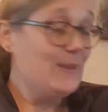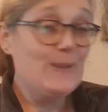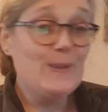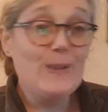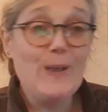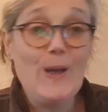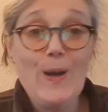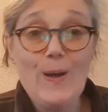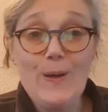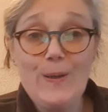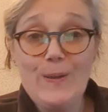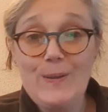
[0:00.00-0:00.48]

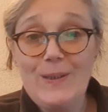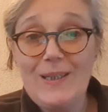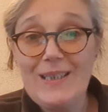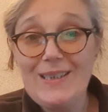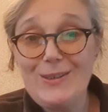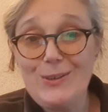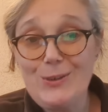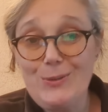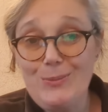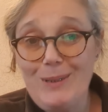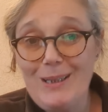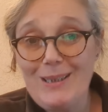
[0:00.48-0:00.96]
So
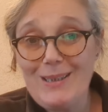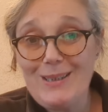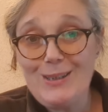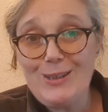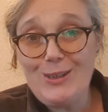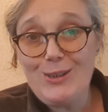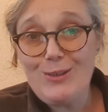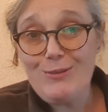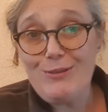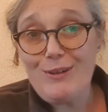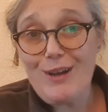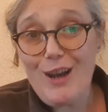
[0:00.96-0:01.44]
there's your
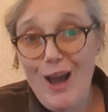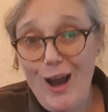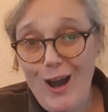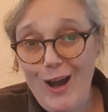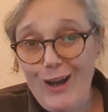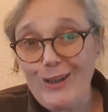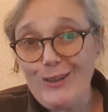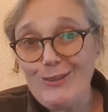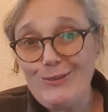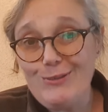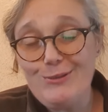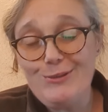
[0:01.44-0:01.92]
message of
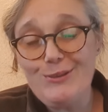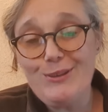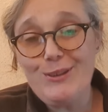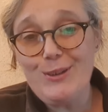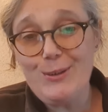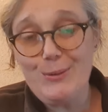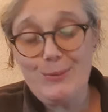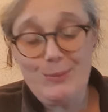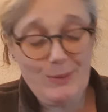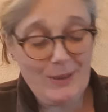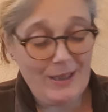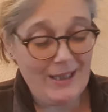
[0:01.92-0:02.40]
love for
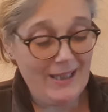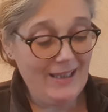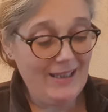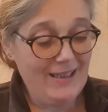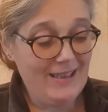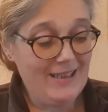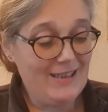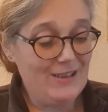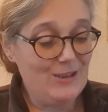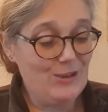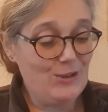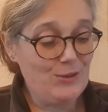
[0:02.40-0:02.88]
the
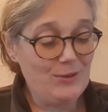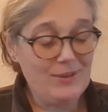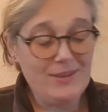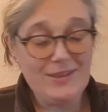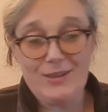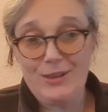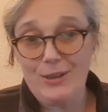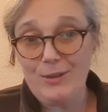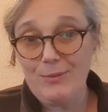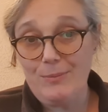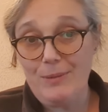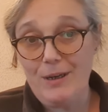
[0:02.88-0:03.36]
week. Enjoy
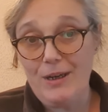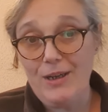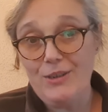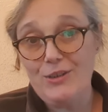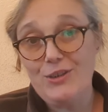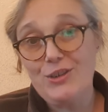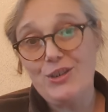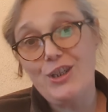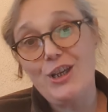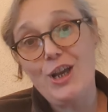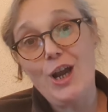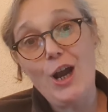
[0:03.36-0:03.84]
so
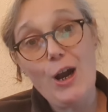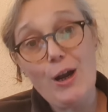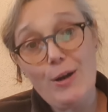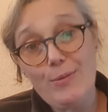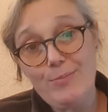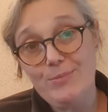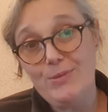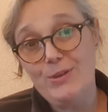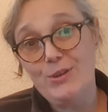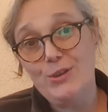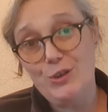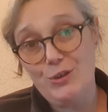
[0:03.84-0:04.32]
much.
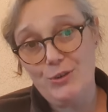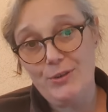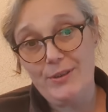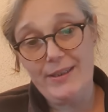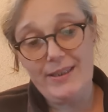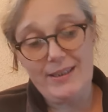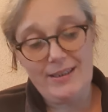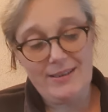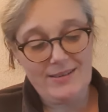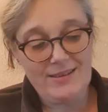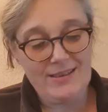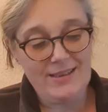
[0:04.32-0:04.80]
Come
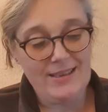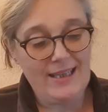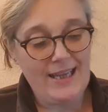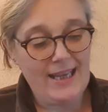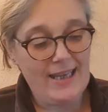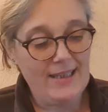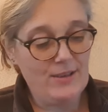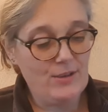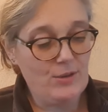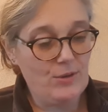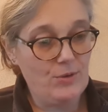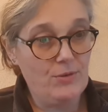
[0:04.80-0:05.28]
join us in
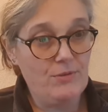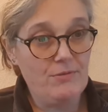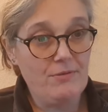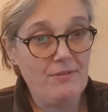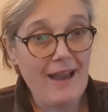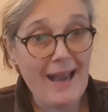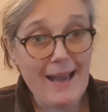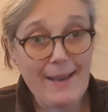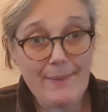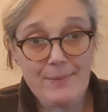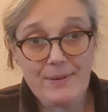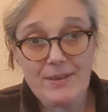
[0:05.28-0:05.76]
Kate's Corner of
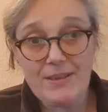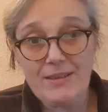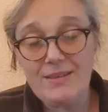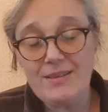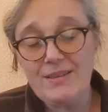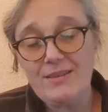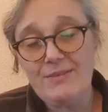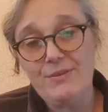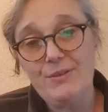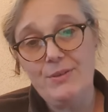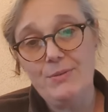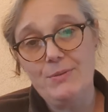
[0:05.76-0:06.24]

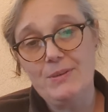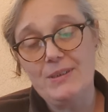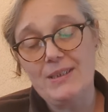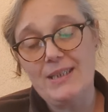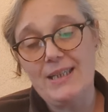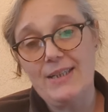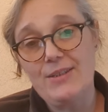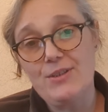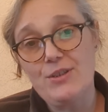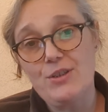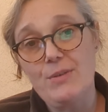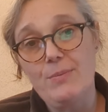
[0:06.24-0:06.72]
Happiness if you want to
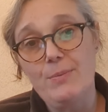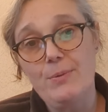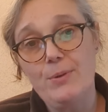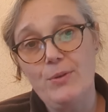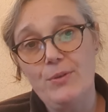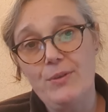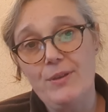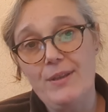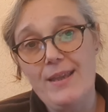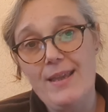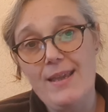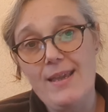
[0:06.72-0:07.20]
catch up
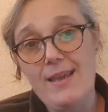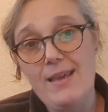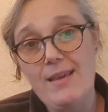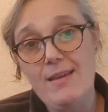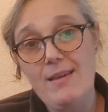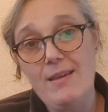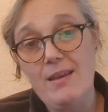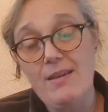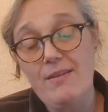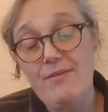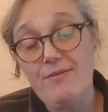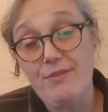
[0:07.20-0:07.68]
on
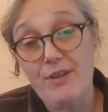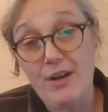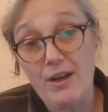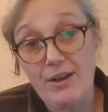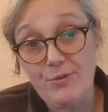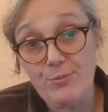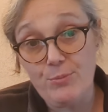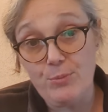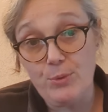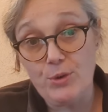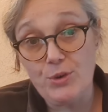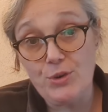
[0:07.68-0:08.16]
the
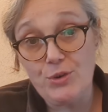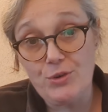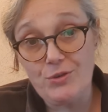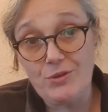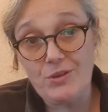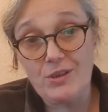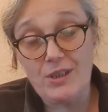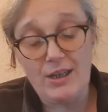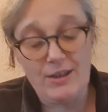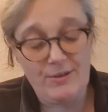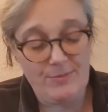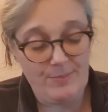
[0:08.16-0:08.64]
five
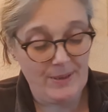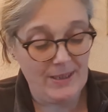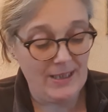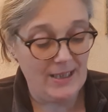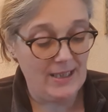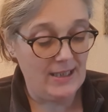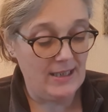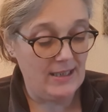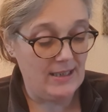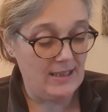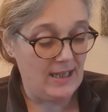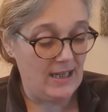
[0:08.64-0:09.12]
modules that I've
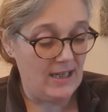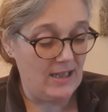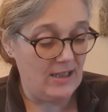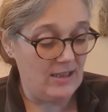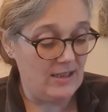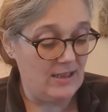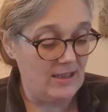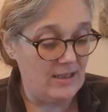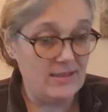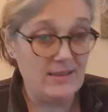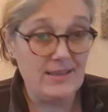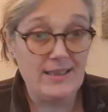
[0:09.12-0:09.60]
been
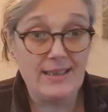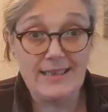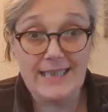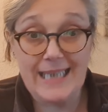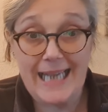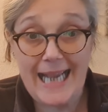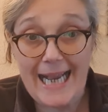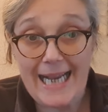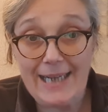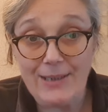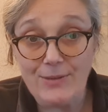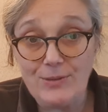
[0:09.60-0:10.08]
uh,
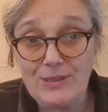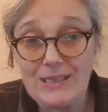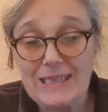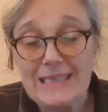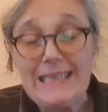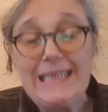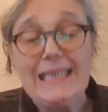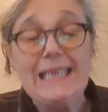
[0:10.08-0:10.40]
sending out.